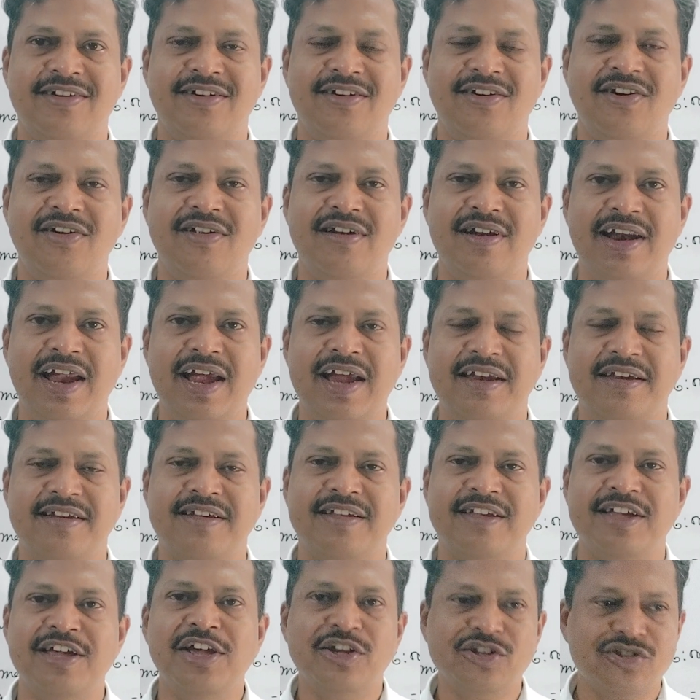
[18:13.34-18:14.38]
All right.
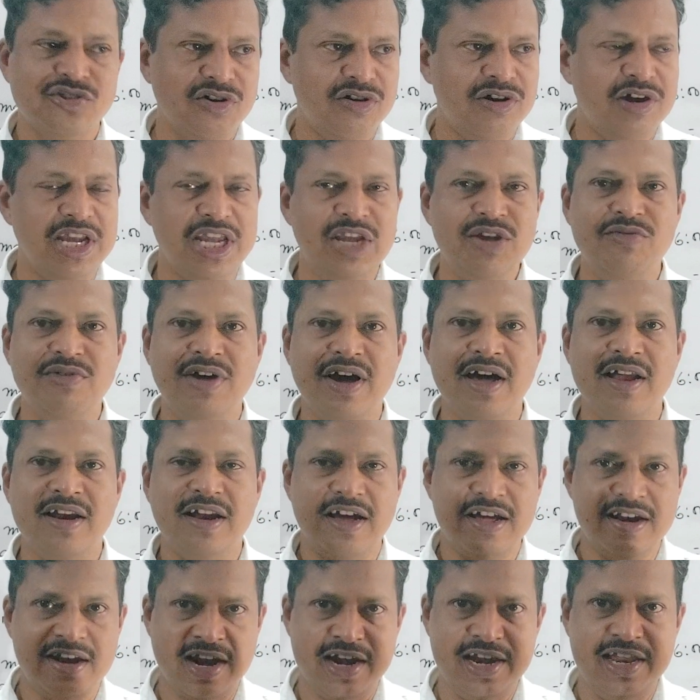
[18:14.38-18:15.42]
So you are
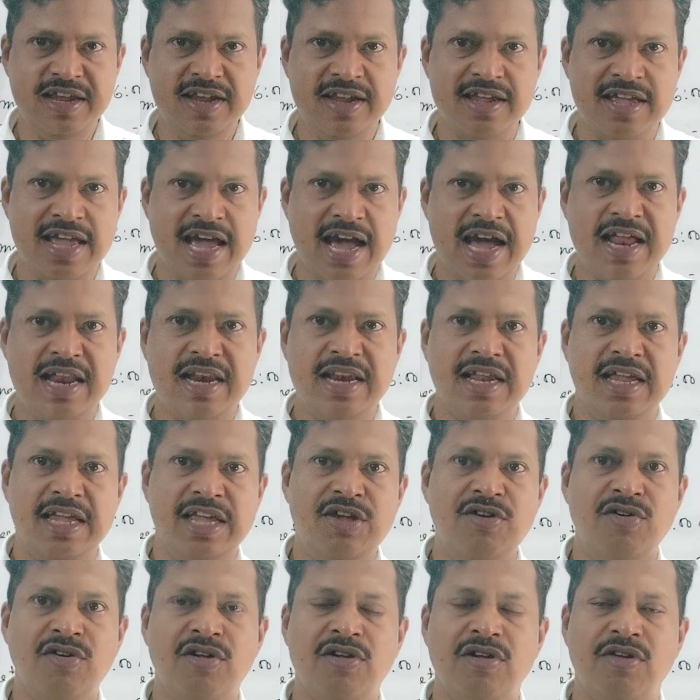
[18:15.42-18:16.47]
running and
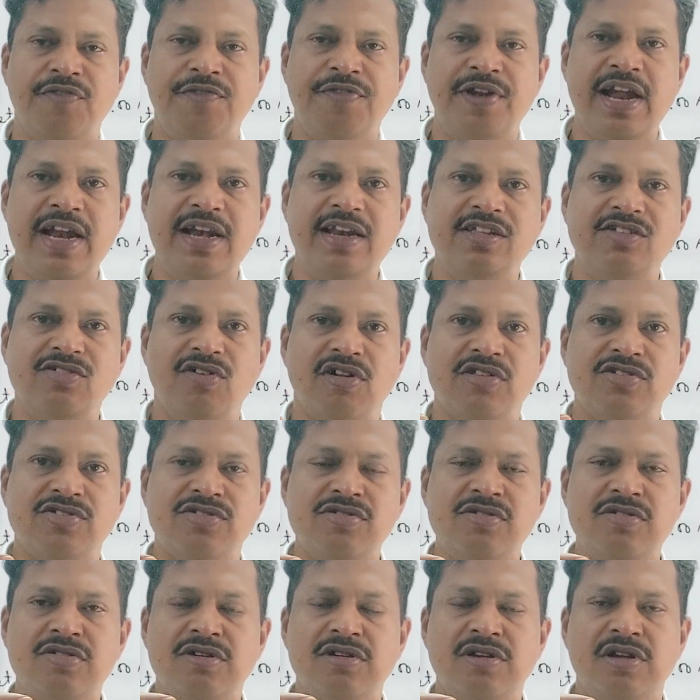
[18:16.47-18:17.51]
your friend is
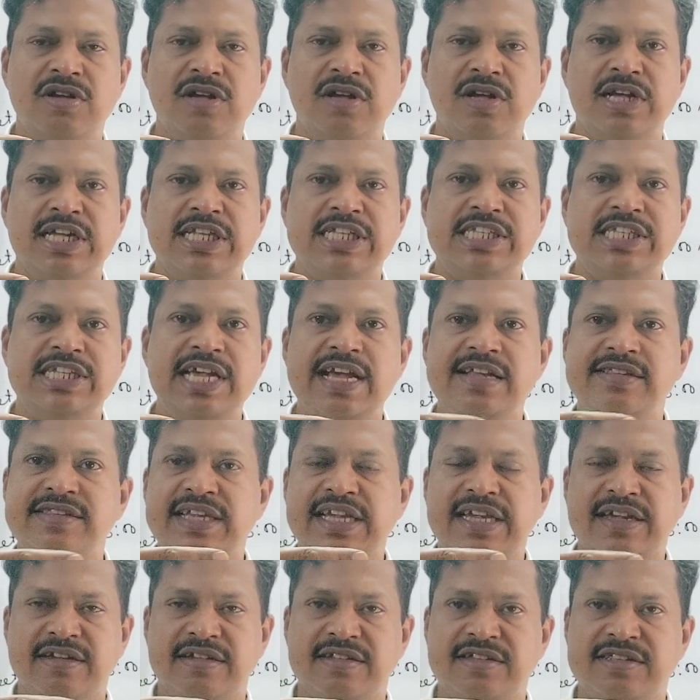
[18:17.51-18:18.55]
also
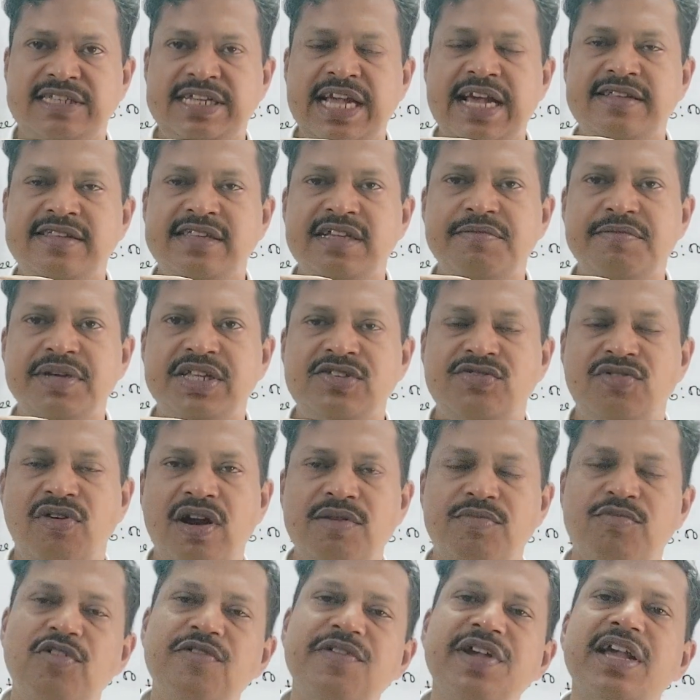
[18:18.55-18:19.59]
chasing. Chasing means
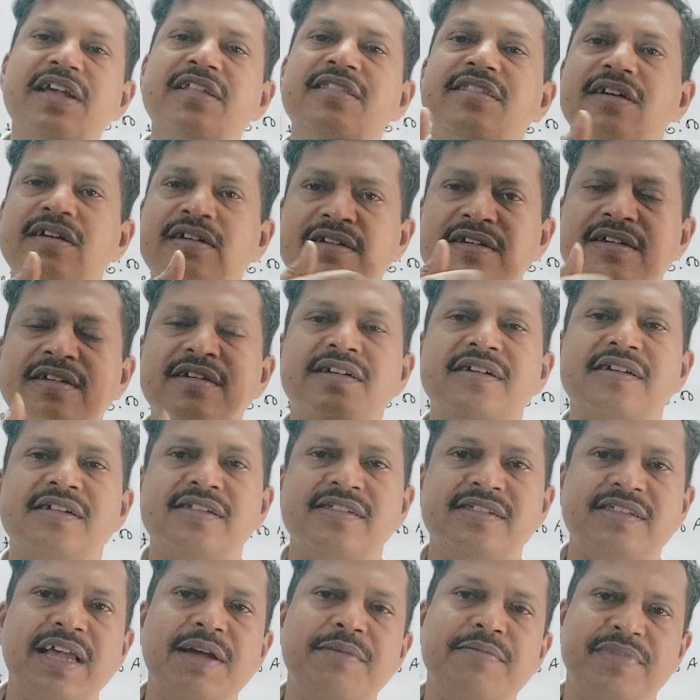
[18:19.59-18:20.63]
what? Moving in the
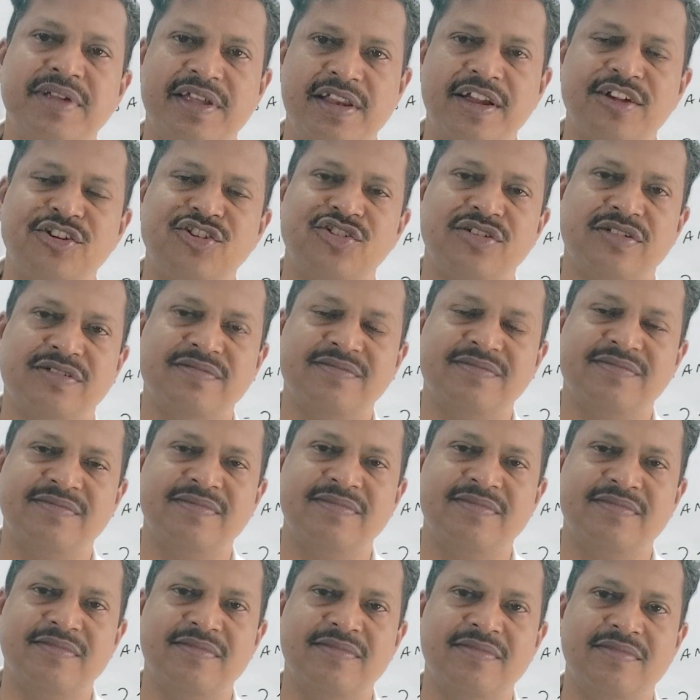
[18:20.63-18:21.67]
same direction.
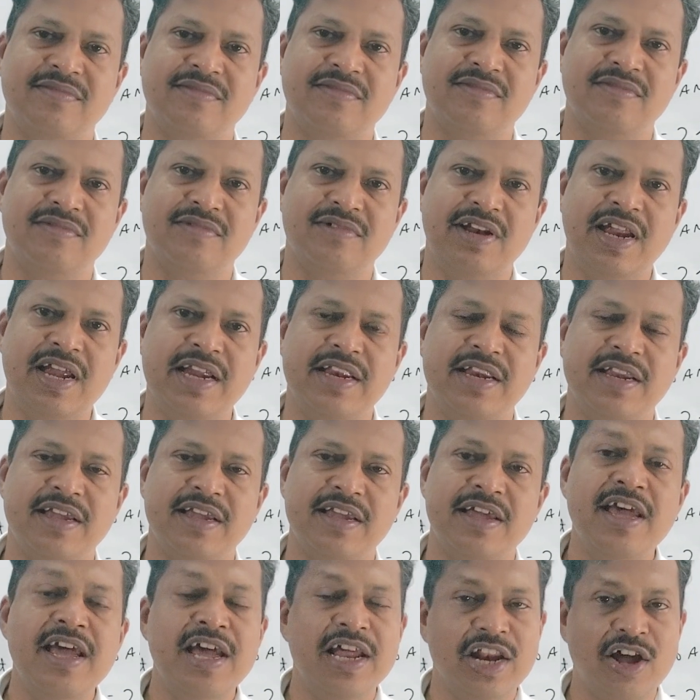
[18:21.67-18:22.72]
Right.
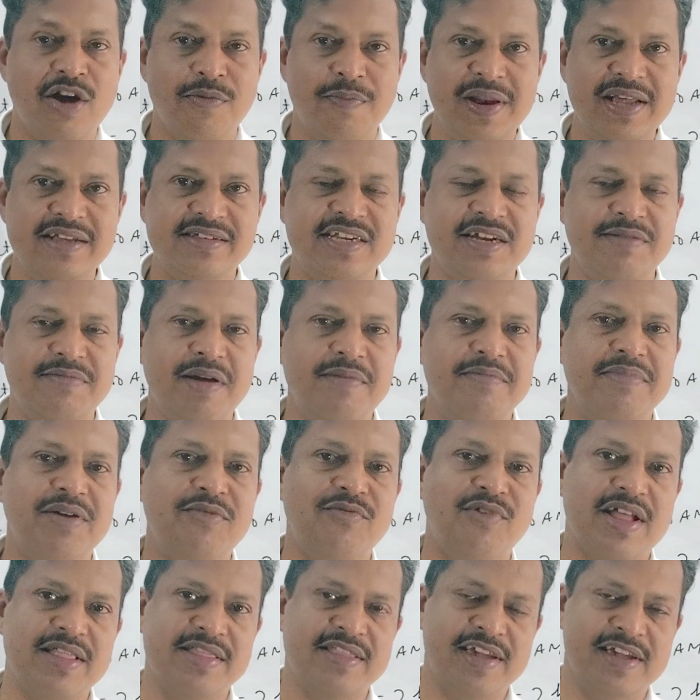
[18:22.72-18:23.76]
Now please remember
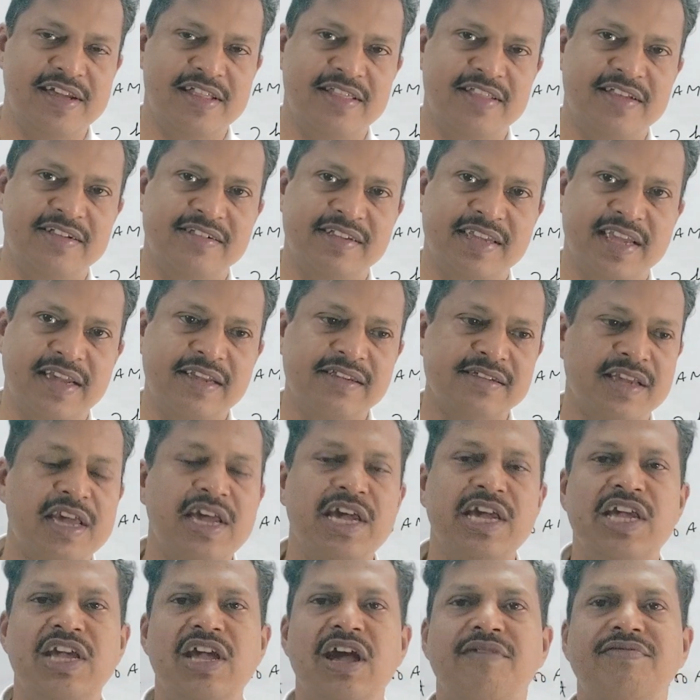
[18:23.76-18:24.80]
one thing in this case.
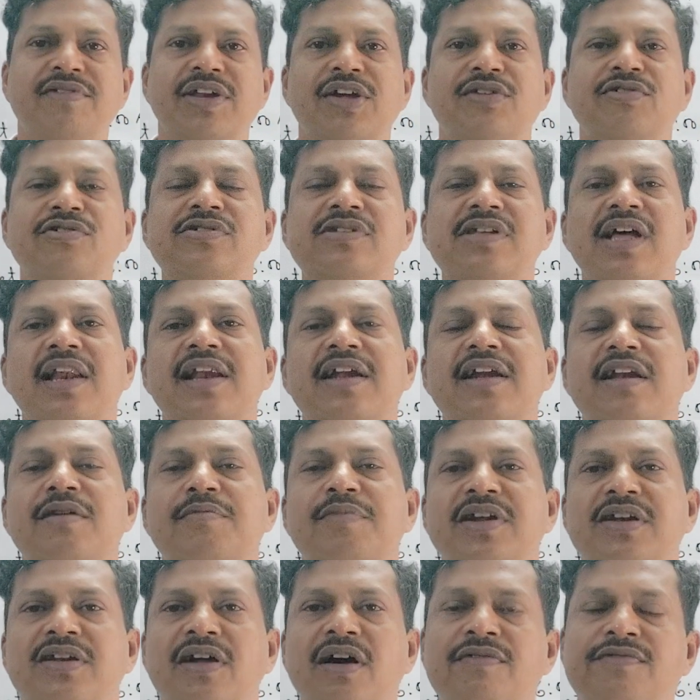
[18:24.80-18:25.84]
You have to use a little
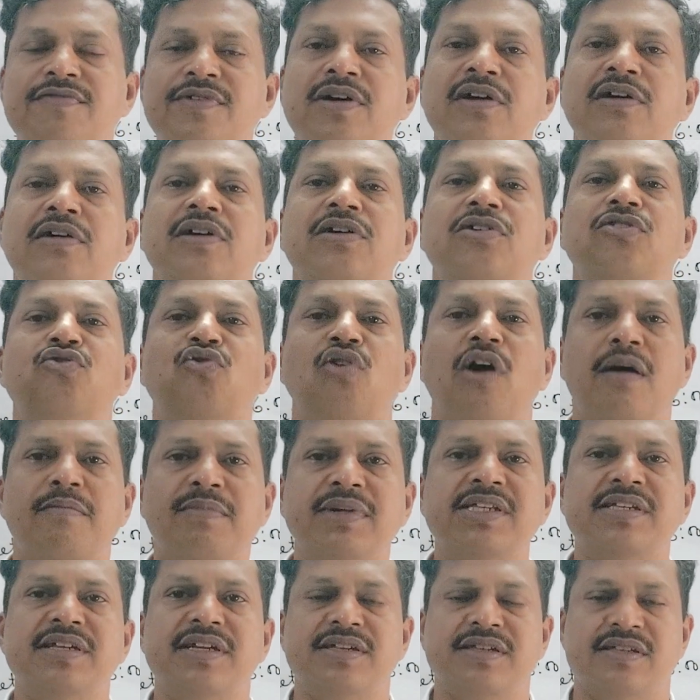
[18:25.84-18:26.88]
bit of
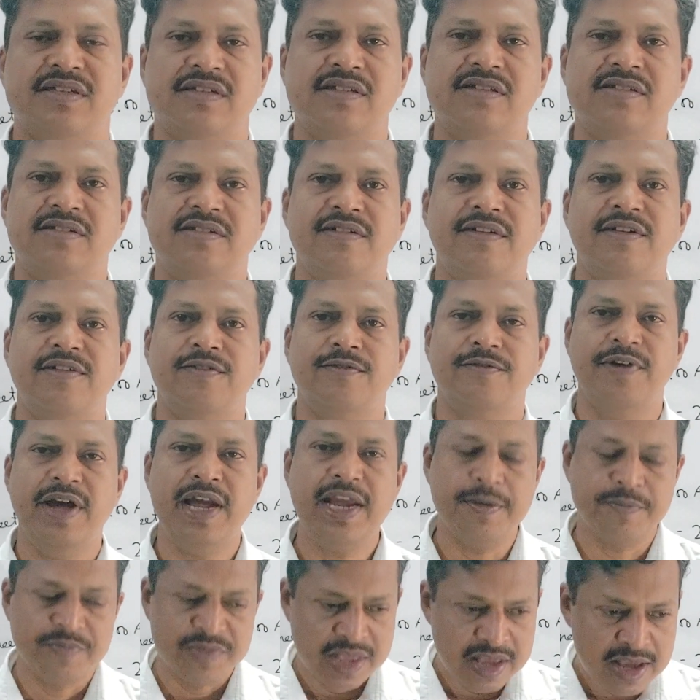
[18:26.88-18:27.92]
common sense.
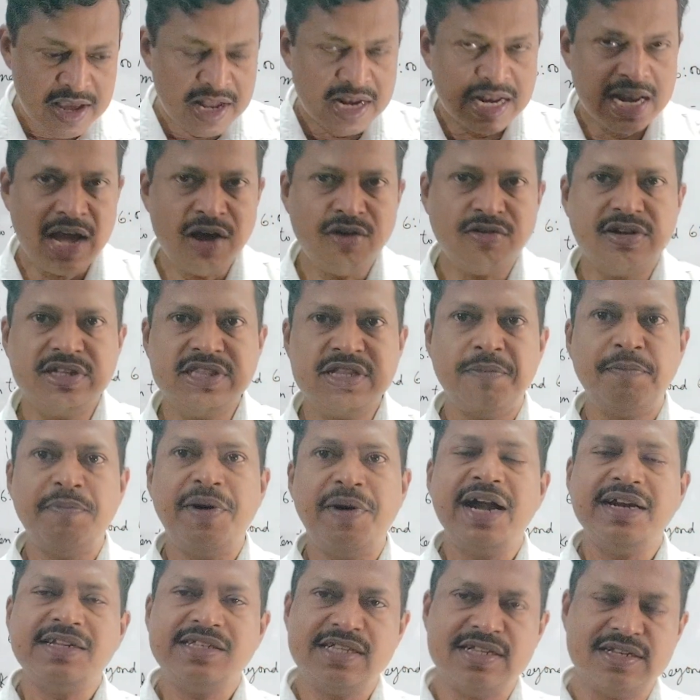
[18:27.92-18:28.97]
Fine. Now the
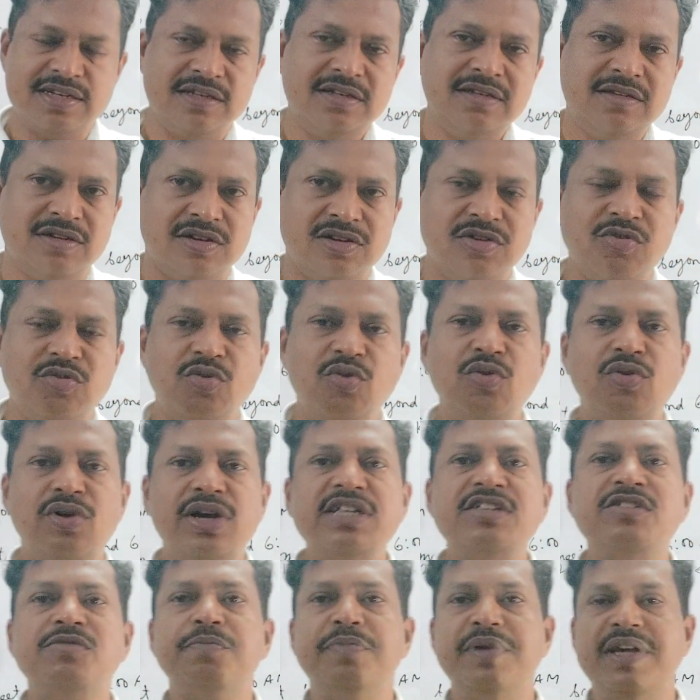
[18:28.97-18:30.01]
person who
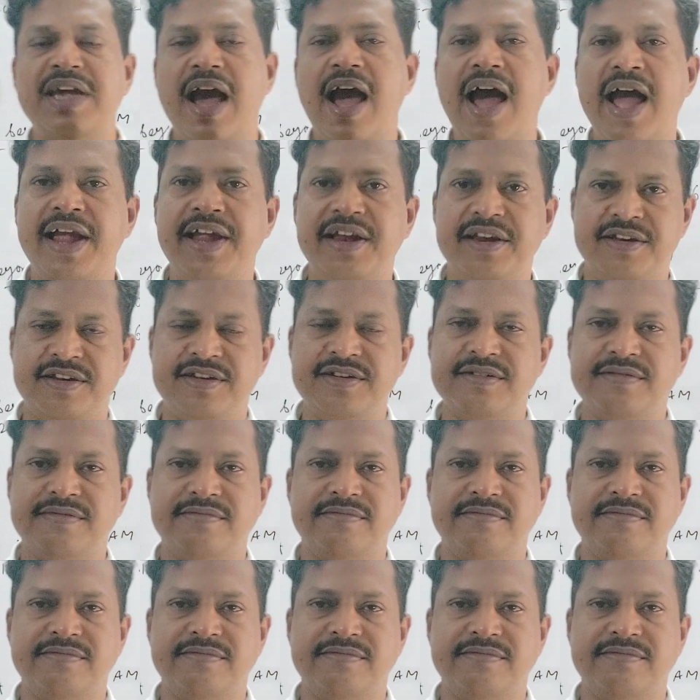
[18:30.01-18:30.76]
is behind.